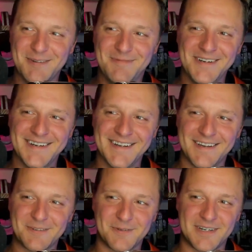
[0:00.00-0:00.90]
but
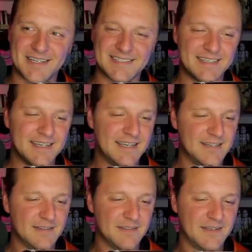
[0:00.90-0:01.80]
otherwise,
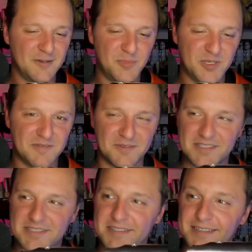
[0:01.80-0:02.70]
look at how beautiful
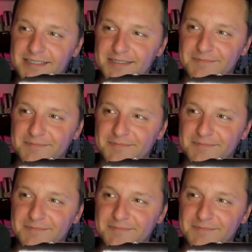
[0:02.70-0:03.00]
this thing is.